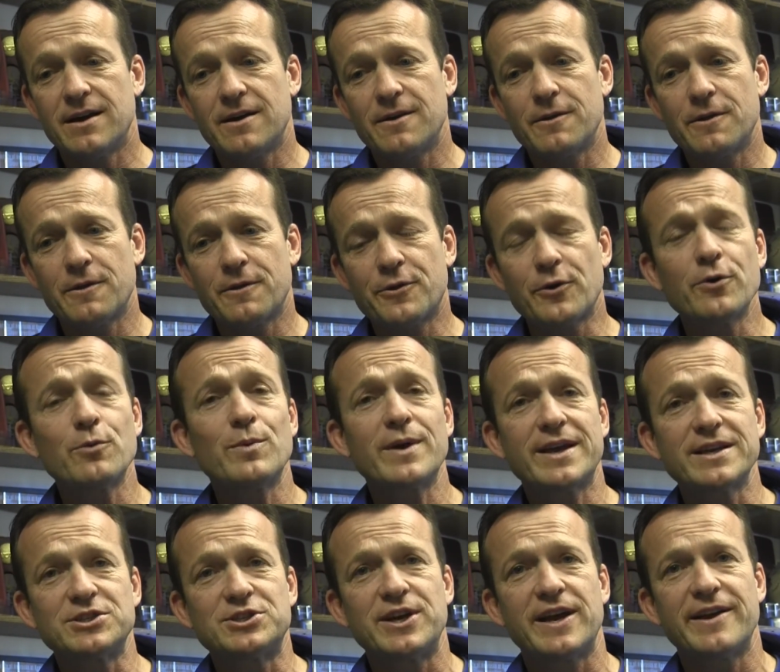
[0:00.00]
uh, the third
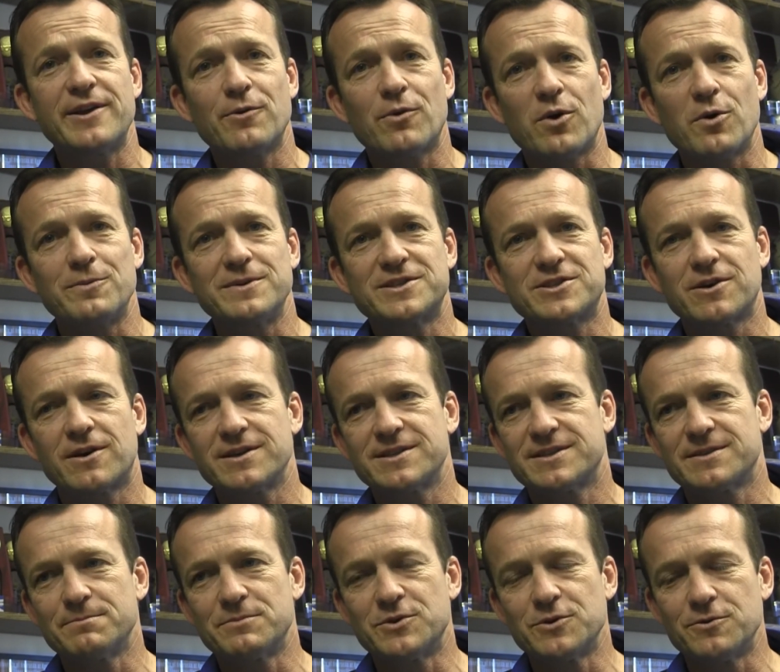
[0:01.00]
week of January, we
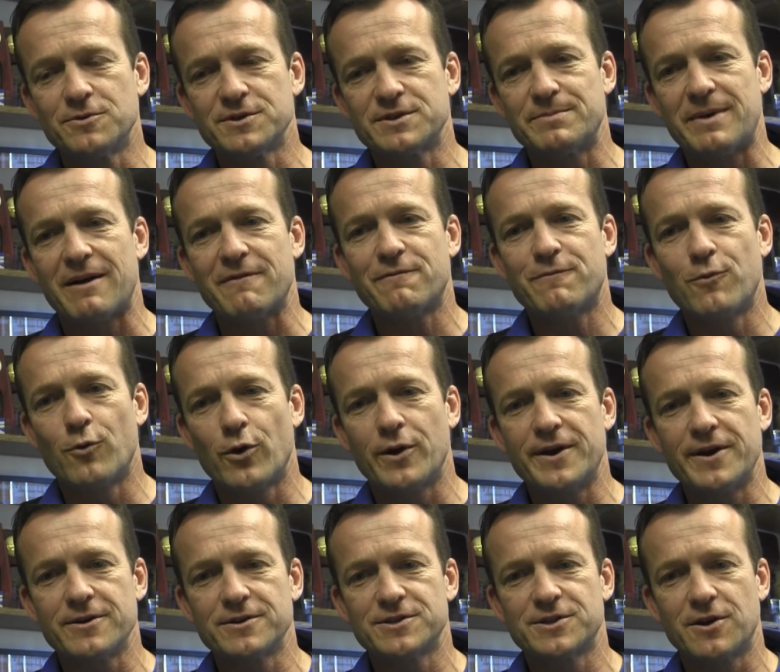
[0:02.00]
started some duels about
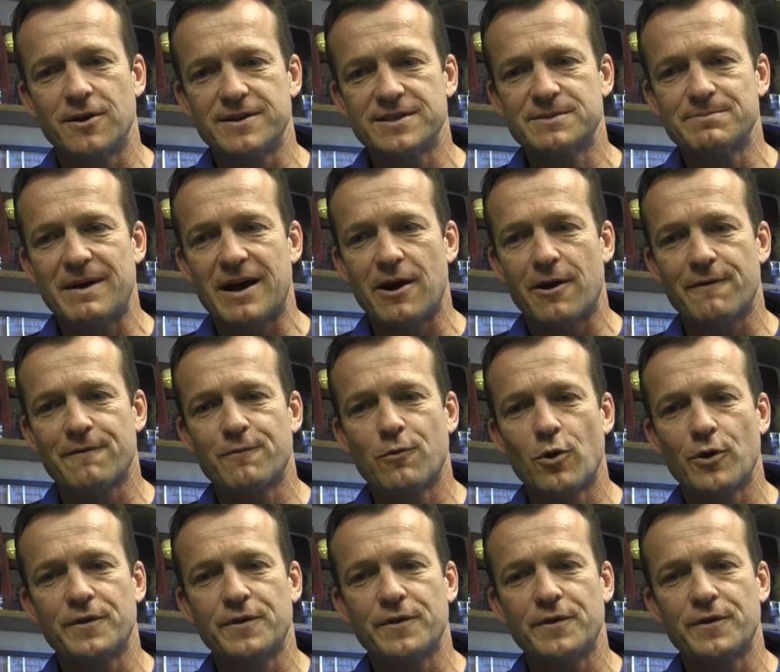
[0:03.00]
four years ago. This is about our